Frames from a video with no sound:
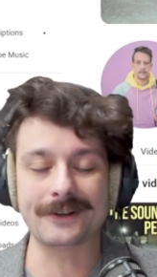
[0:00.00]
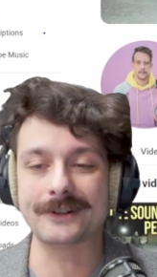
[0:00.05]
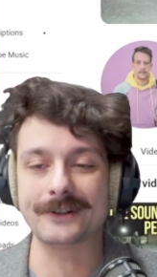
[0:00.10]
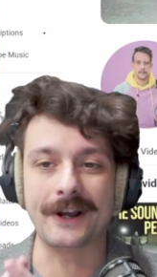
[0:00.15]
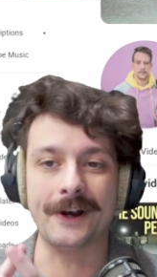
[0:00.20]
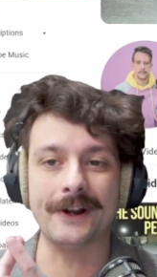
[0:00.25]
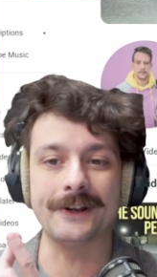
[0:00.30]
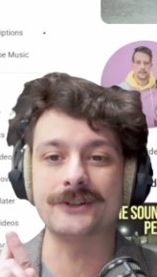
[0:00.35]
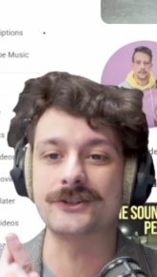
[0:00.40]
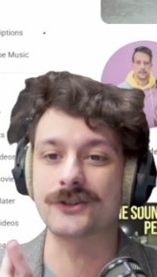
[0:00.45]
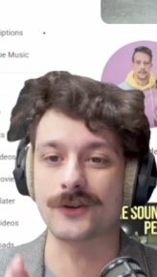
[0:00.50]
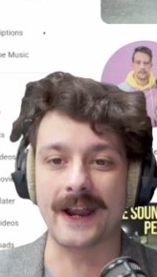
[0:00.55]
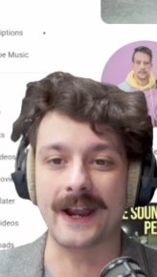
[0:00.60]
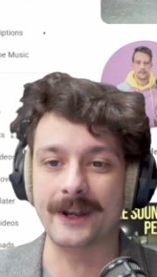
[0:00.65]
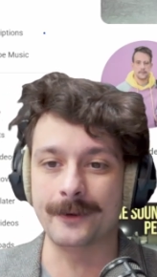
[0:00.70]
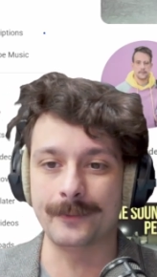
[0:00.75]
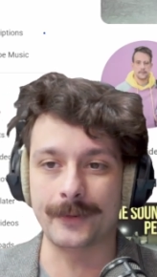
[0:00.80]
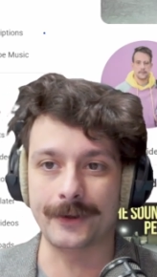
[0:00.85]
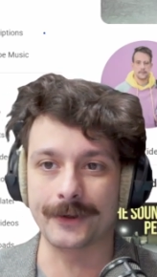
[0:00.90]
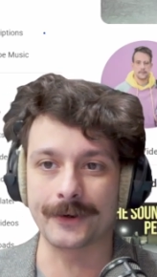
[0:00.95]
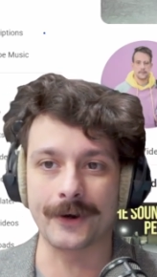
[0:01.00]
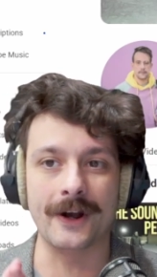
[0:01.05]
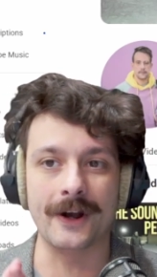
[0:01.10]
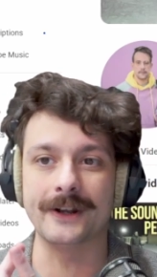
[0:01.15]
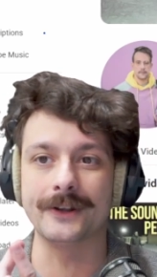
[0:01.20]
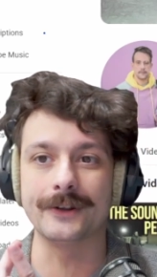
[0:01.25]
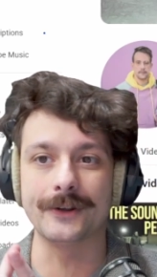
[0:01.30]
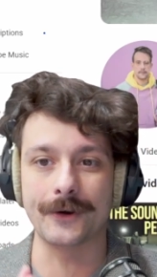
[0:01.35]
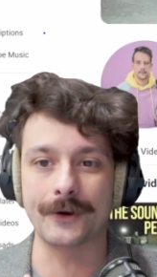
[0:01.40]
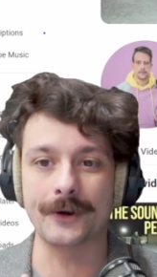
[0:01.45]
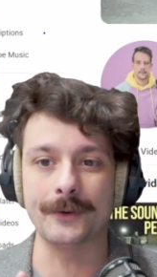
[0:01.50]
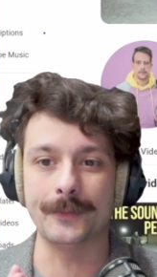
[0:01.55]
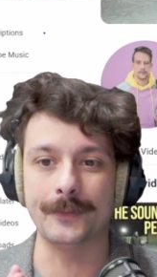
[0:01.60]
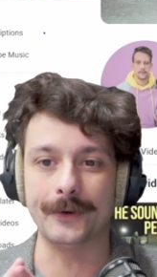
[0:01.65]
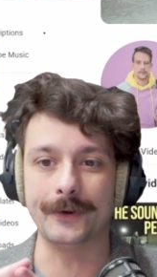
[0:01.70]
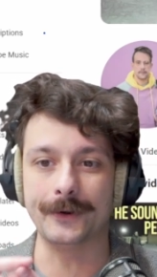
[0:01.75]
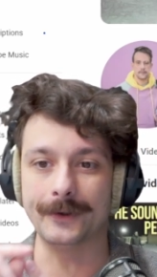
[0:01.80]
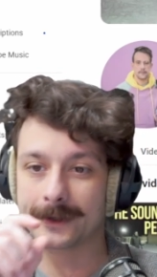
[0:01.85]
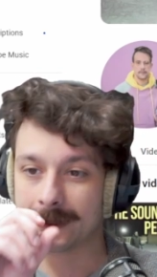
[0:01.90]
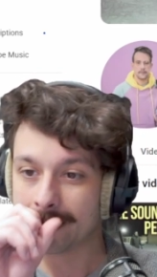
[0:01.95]
only untrainable or
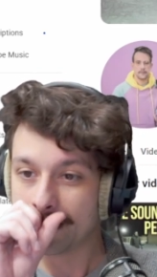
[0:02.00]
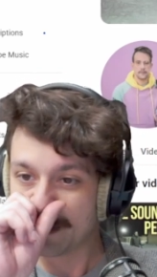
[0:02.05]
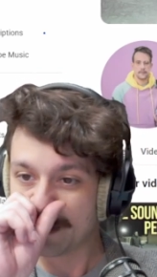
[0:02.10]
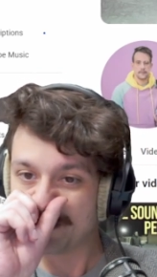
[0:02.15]
unlearnable,